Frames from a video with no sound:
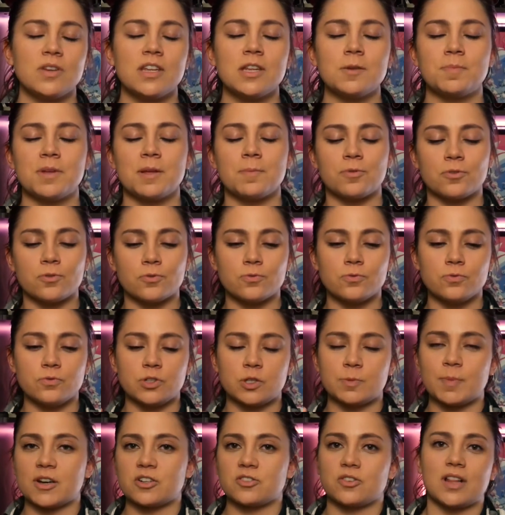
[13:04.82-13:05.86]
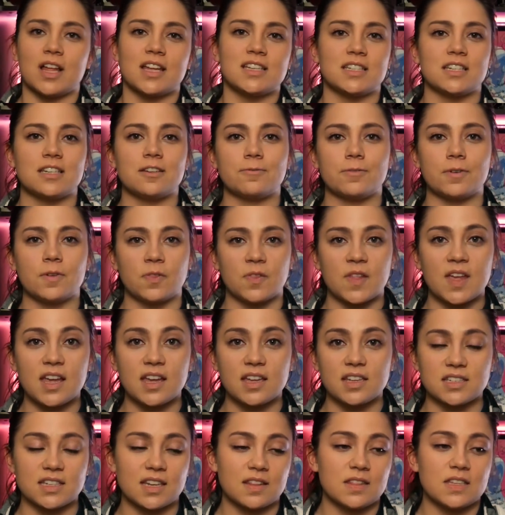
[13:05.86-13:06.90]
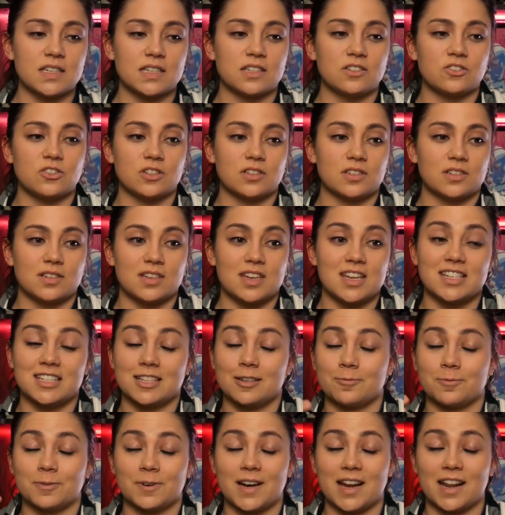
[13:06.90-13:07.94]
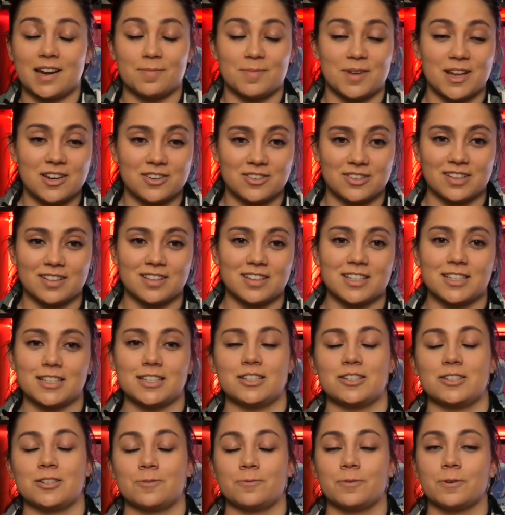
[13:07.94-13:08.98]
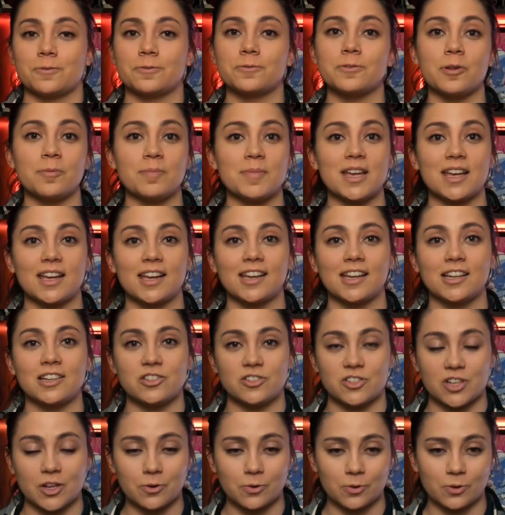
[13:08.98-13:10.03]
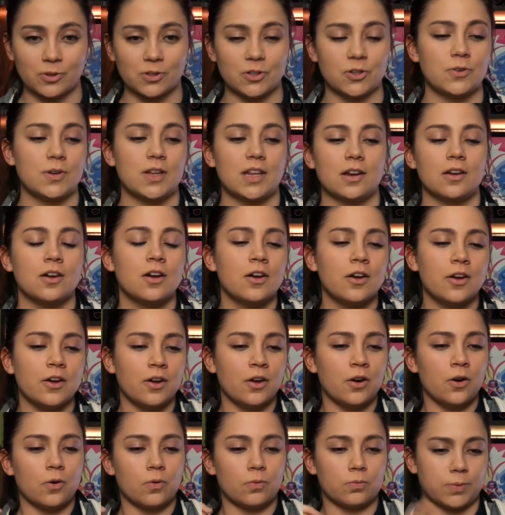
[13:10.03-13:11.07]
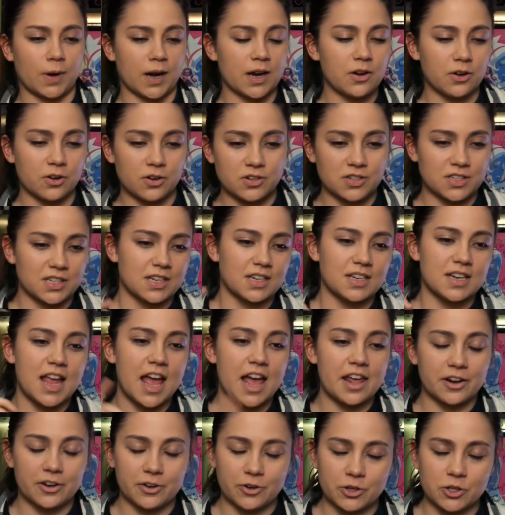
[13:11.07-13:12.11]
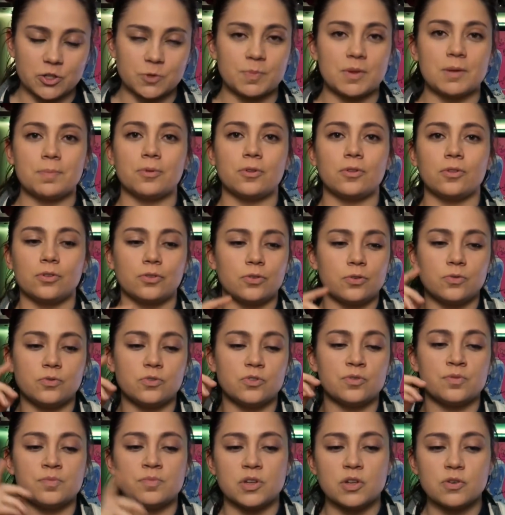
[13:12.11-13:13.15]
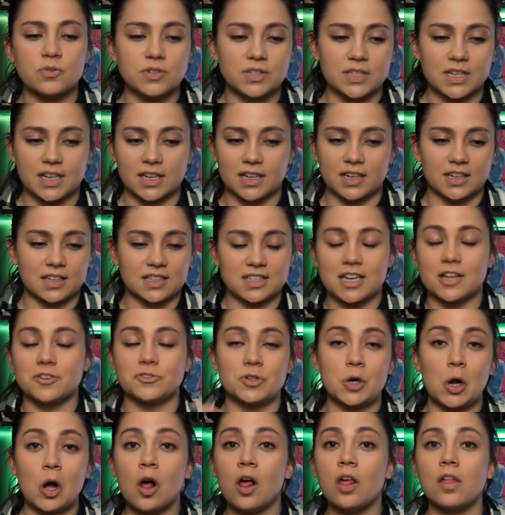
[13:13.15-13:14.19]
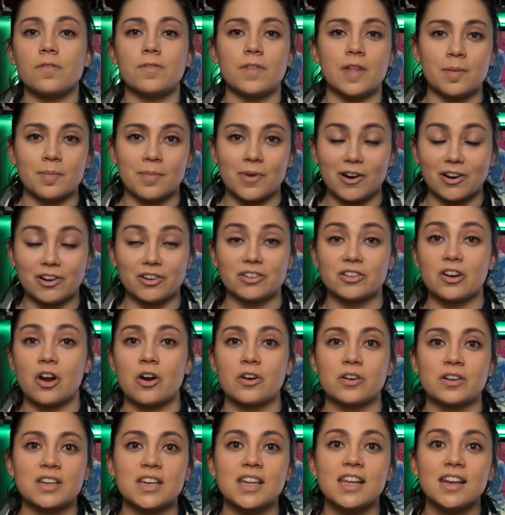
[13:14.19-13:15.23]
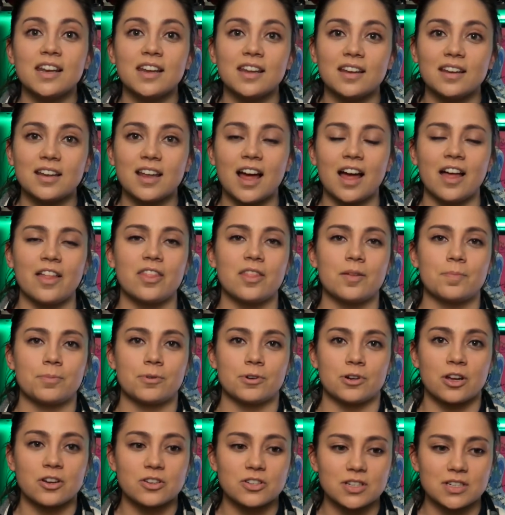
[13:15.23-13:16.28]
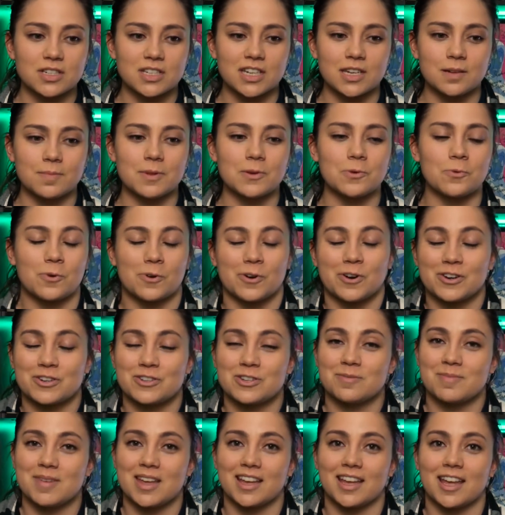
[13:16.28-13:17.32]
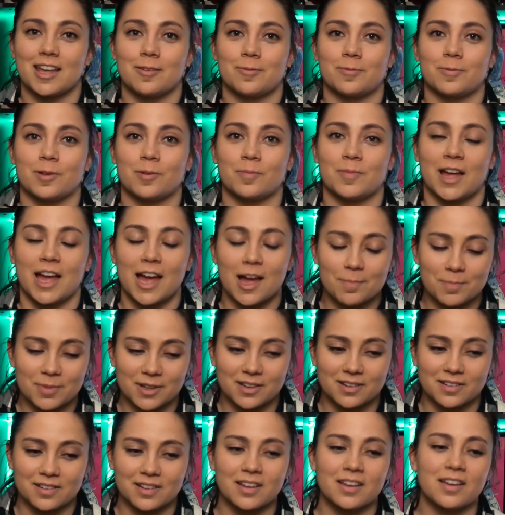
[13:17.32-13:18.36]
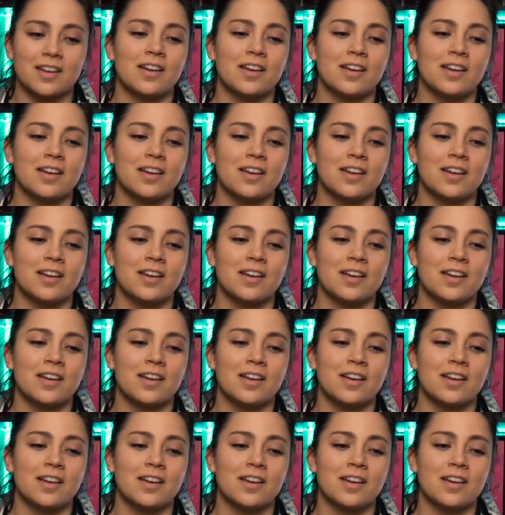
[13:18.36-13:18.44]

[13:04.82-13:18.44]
need people who specialize in different things, and this just isn't for animation, this is just for filmmaking in general. You need writers and editors, people who do music, etc. All of them are needed on the production team in order to make a film happen.